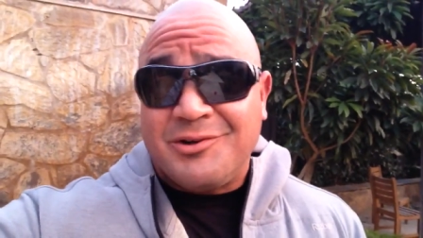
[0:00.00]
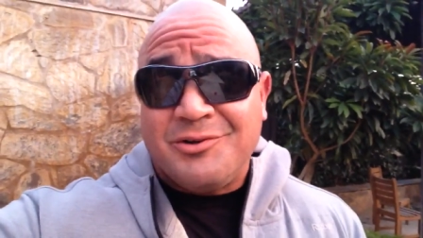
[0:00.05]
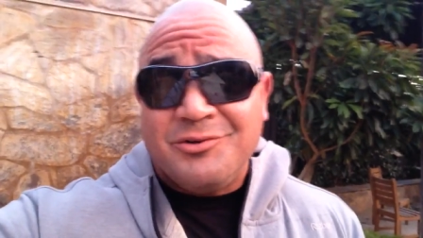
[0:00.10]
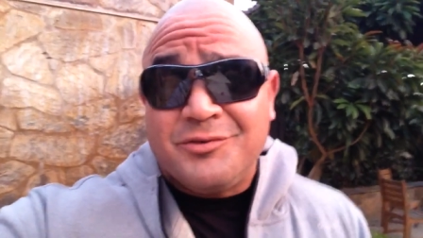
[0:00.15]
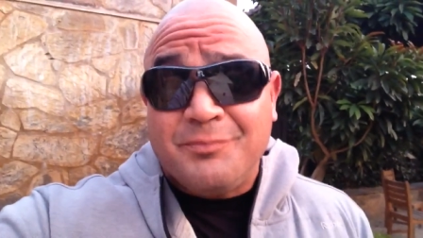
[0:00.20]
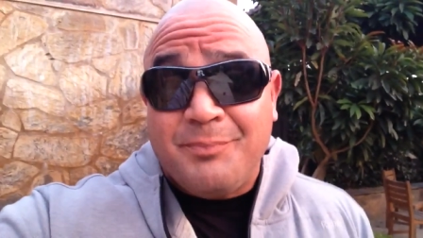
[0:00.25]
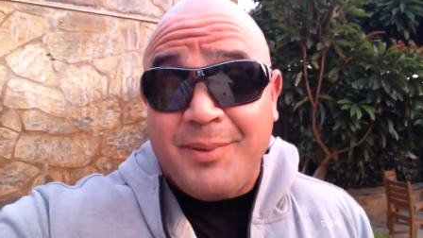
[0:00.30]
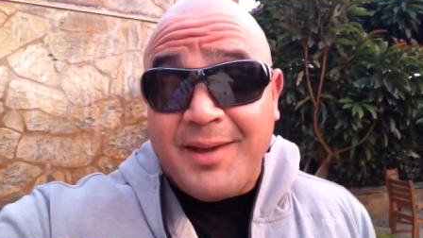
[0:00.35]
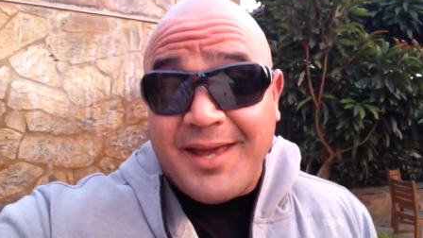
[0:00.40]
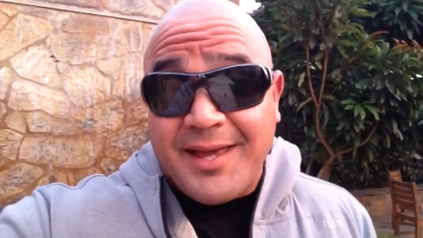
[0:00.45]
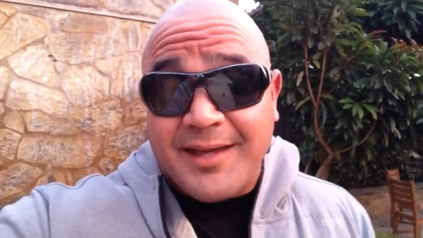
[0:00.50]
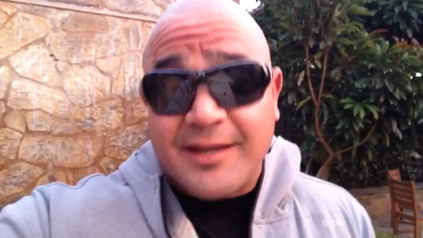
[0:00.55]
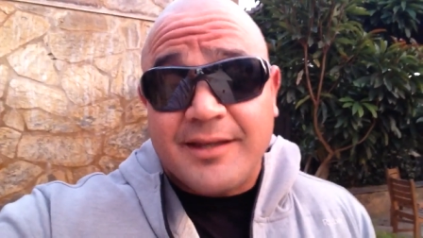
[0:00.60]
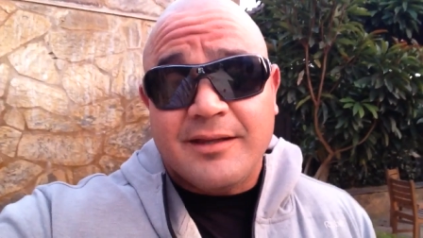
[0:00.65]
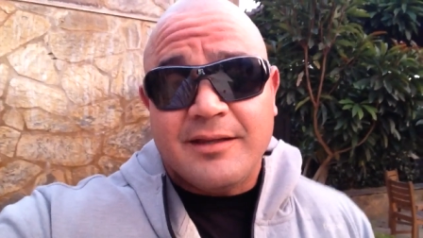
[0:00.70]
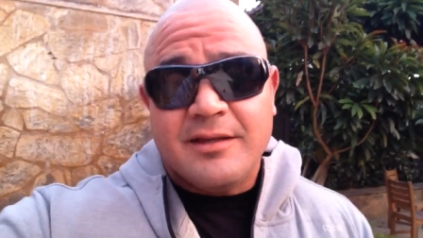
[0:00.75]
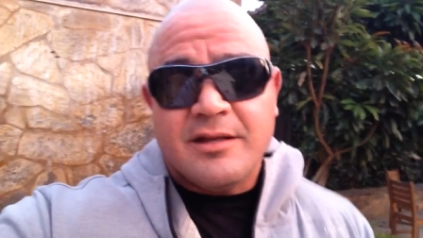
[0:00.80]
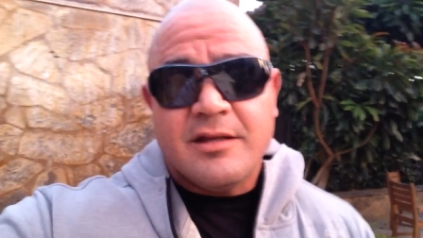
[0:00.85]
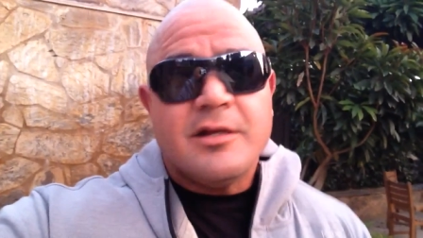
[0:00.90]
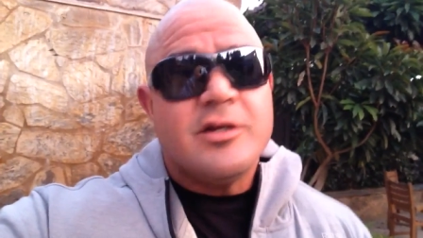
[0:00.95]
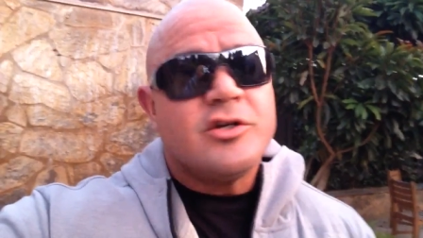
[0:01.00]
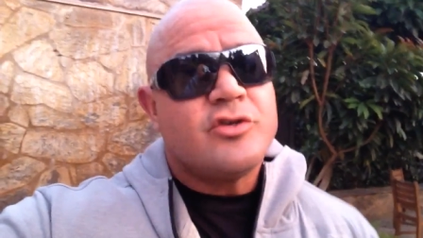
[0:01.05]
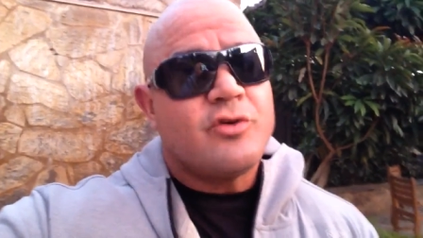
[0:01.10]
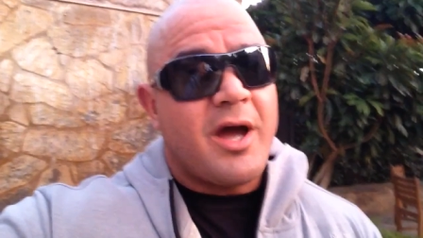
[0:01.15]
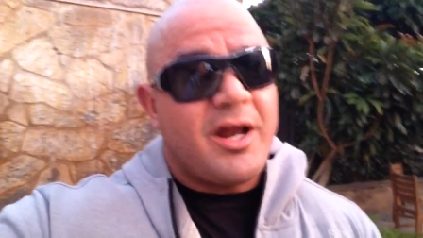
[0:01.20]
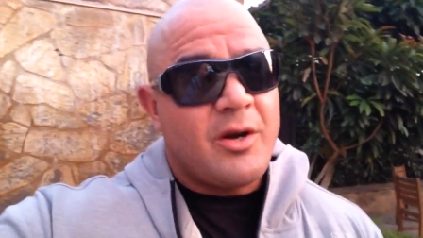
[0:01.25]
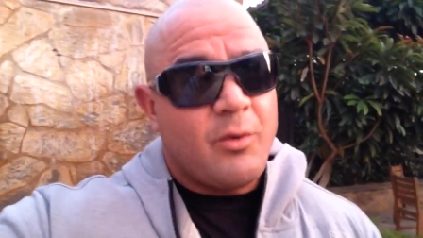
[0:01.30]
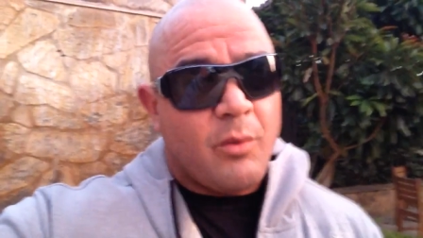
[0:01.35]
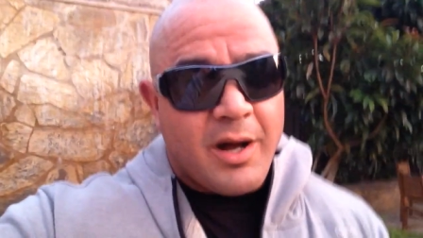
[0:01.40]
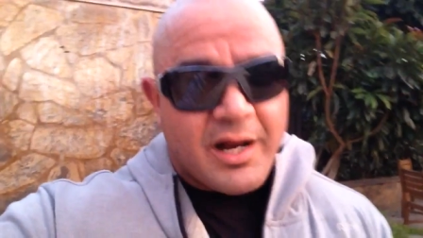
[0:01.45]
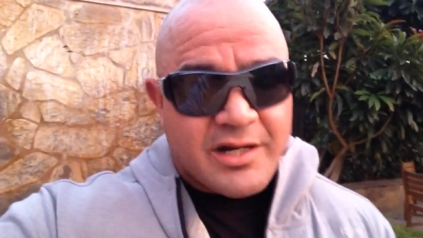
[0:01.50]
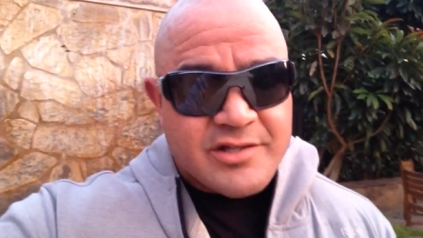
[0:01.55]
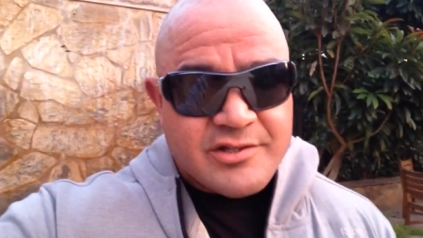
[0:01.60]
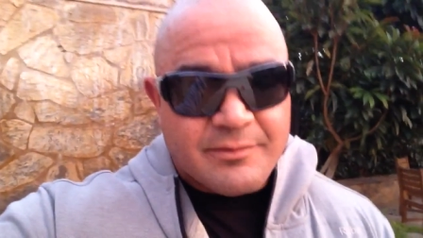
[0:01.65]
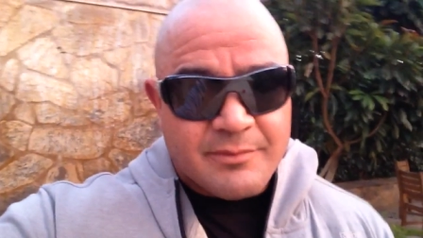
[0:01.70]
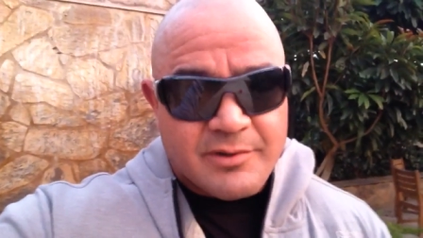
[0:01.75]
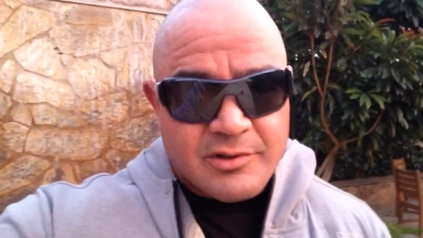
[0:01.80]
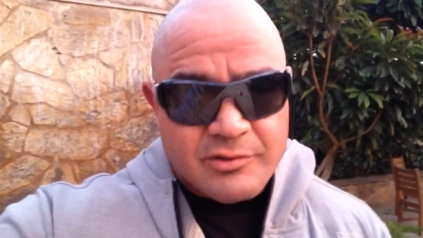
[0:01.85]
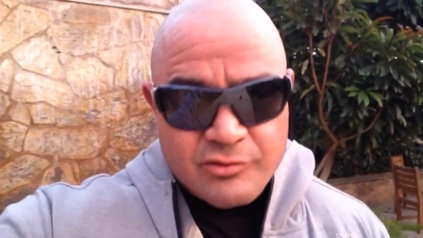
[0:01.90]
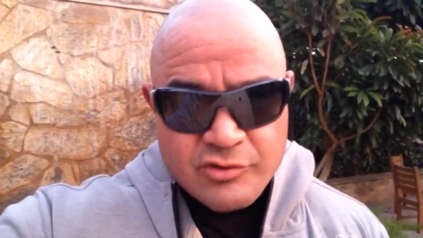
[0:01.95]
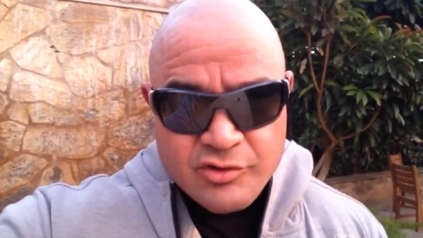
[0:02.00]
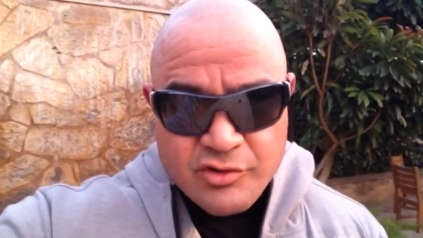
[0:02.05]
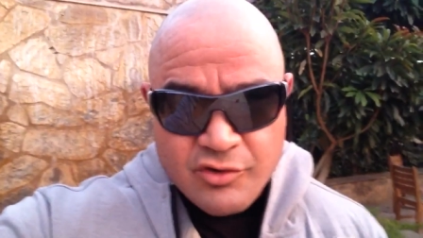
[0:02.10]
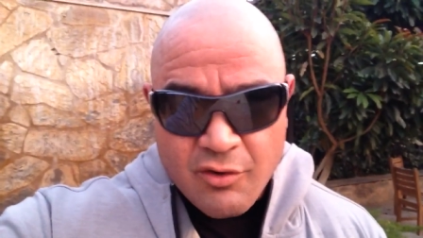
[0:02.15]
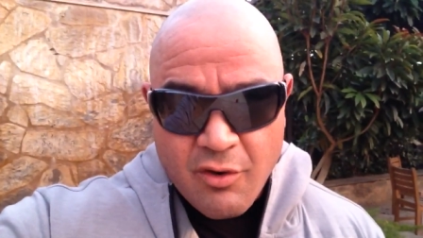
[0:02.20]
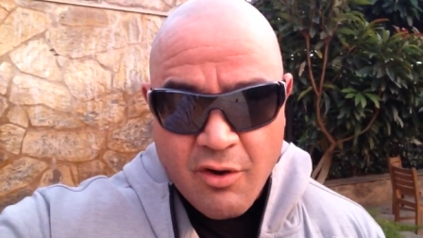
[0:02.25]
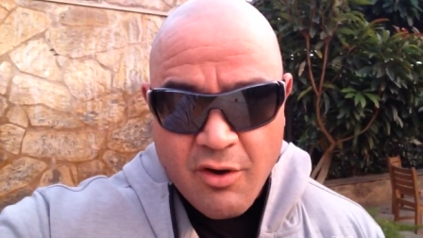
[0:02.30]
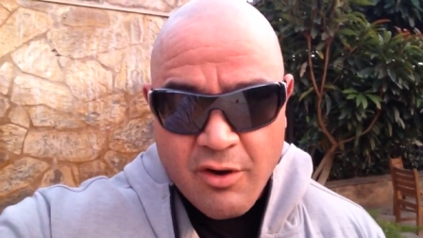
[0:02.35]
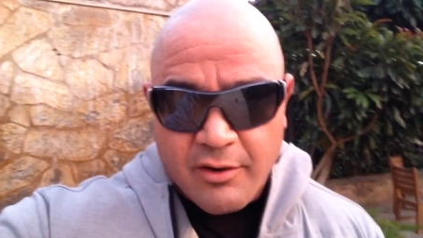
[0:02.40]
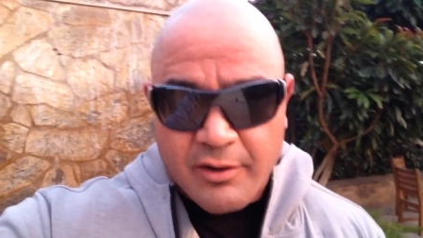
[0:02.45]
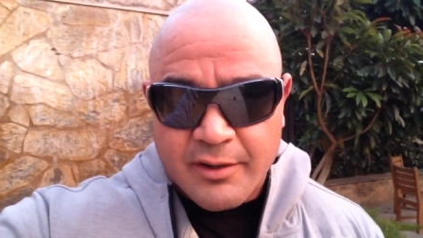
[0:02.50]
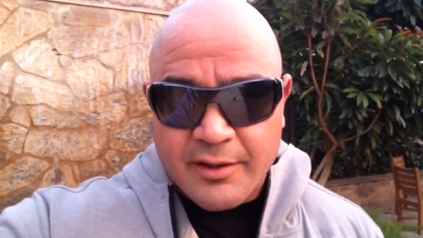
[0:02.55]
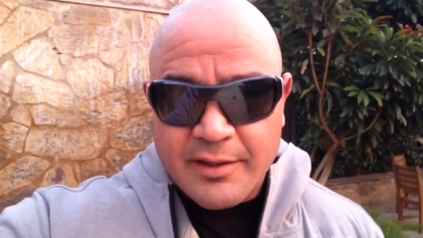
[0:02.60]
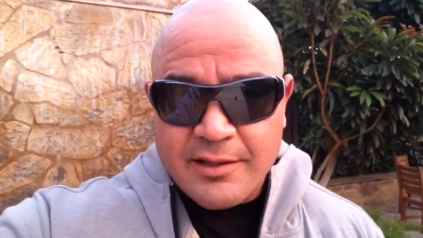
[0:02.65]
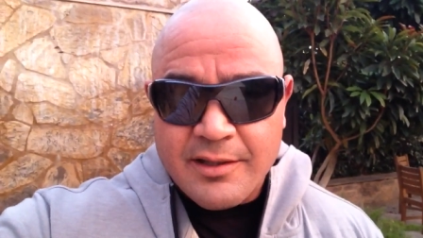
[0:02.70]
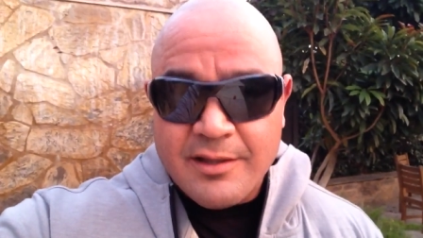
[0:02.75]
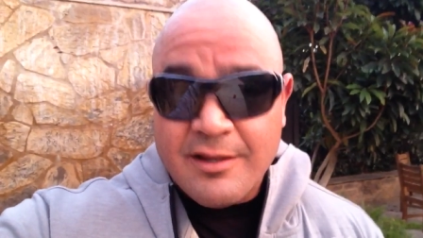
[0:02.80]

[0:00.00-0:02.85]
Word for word: who's big. Try to watch someone who's strong.